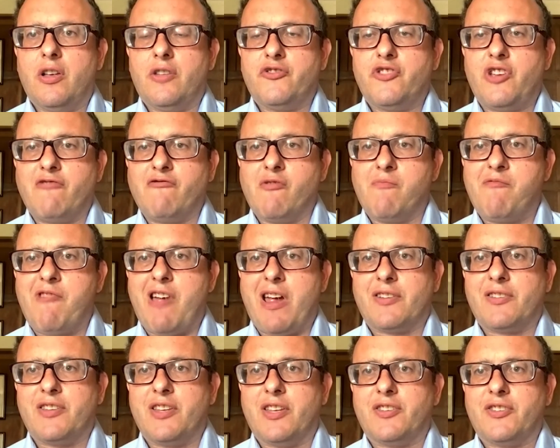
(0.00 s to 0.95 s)
general
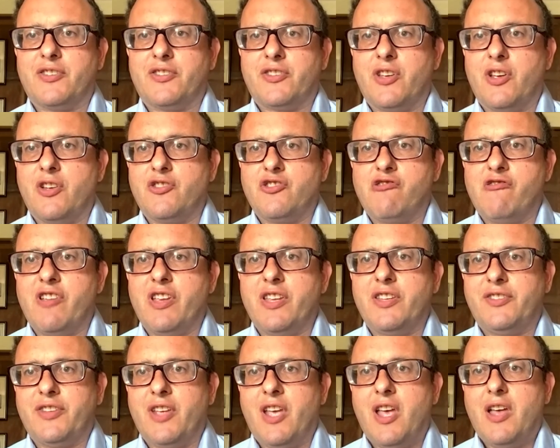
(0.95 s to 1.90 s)
practice
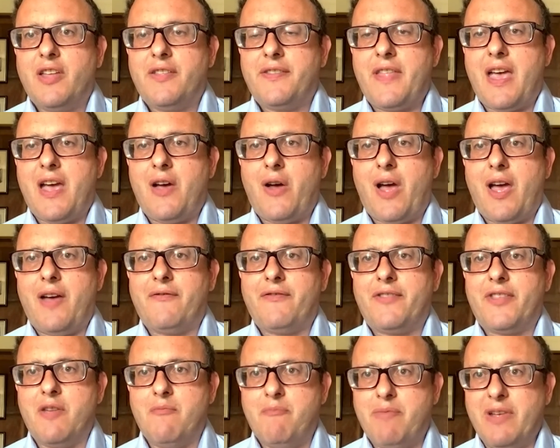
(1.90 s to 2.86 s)
surgeries now have
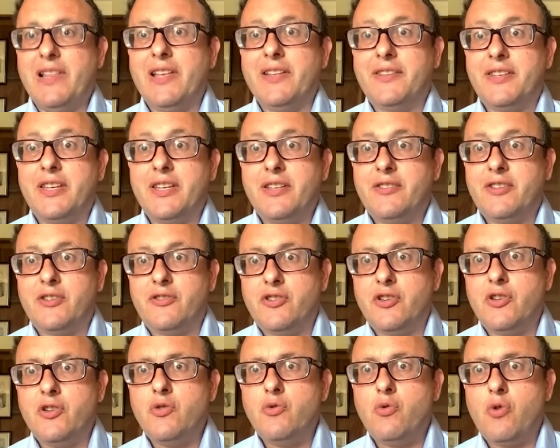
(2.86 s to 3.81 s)
the ability to
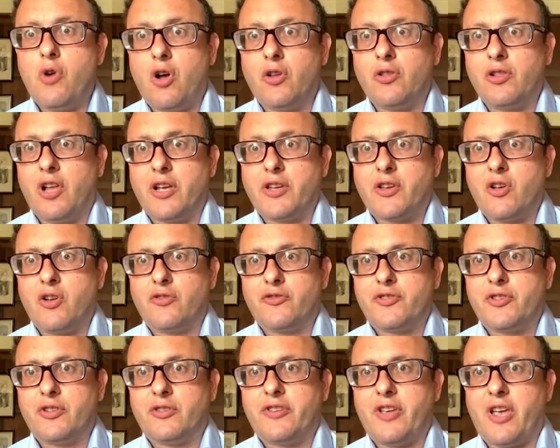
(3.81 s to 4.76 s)
do online
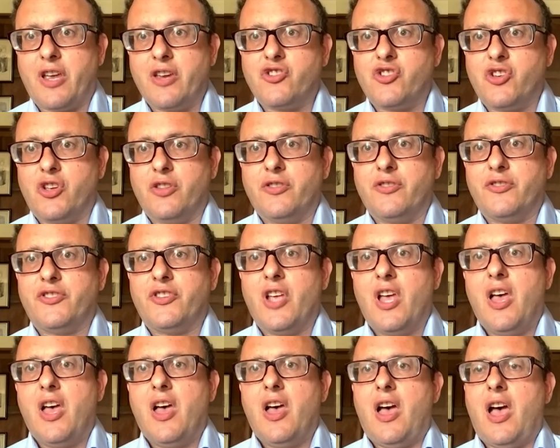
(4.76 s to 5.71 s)
consultations,
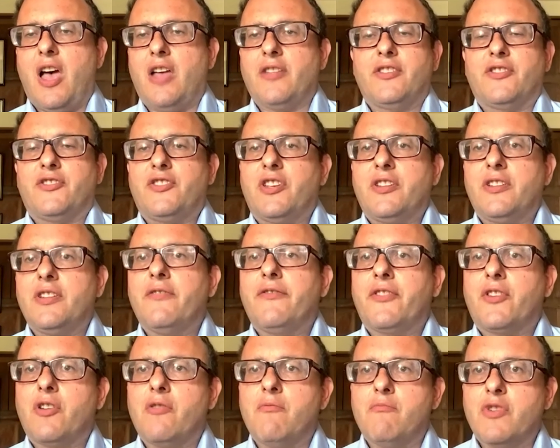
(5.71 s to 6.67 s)
and a
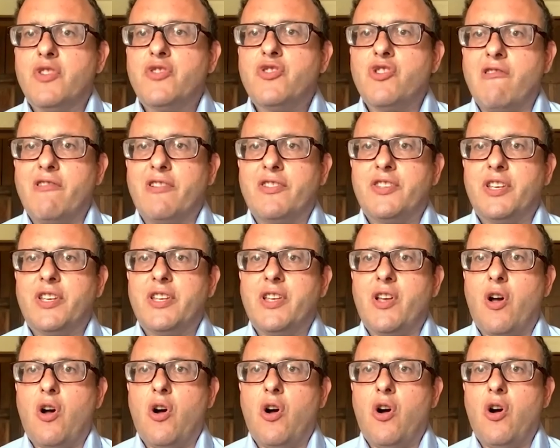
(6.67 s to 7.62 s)
significant majority
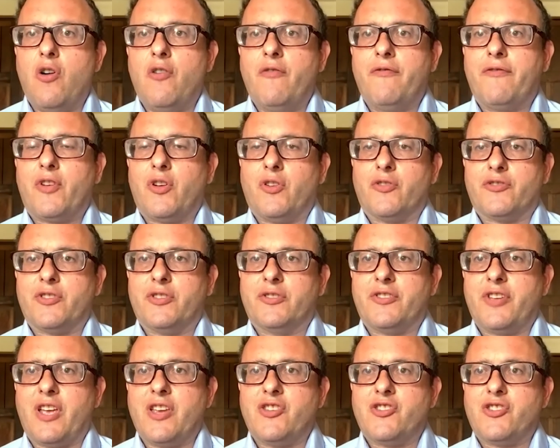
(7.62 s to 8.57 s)
of
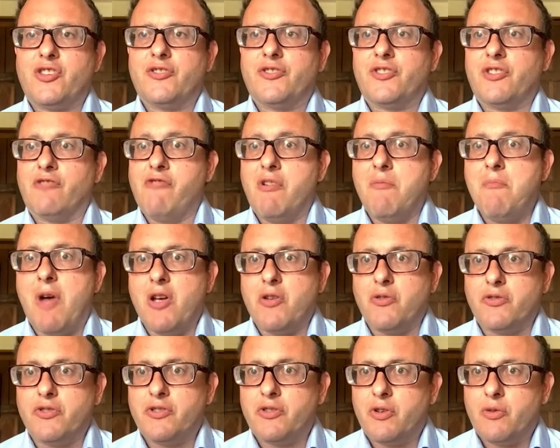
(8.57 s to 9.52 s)
consultations are
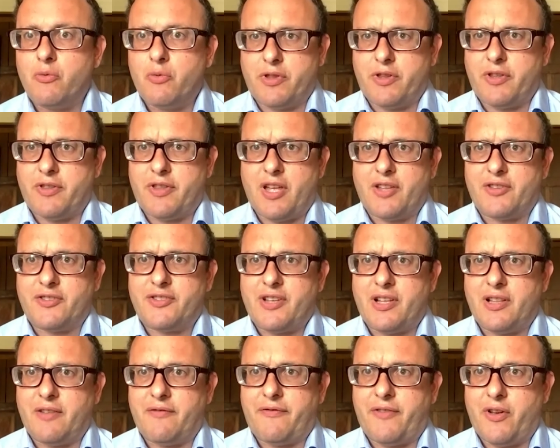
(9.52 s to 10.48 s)
remote, whether that's
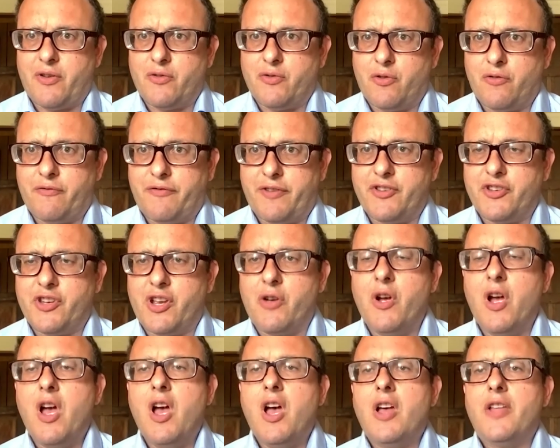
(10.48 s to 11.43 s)
telephone or video.
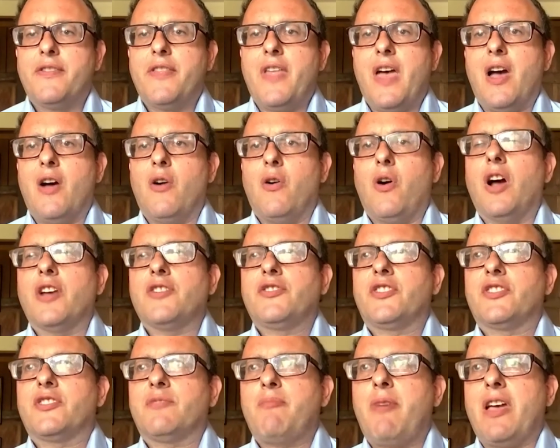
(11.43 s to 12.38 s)
Now, I
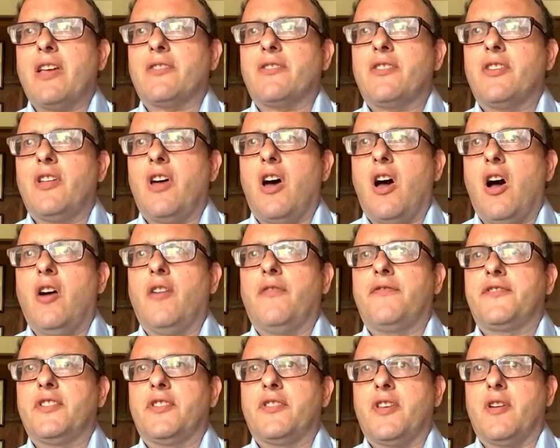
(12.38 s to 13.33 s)
suspect that
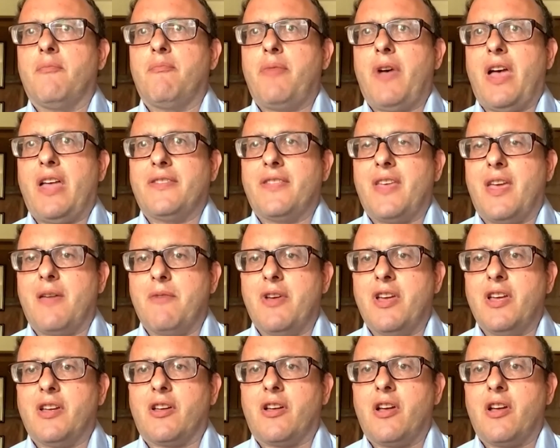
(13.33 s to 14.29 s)
after the pandemic,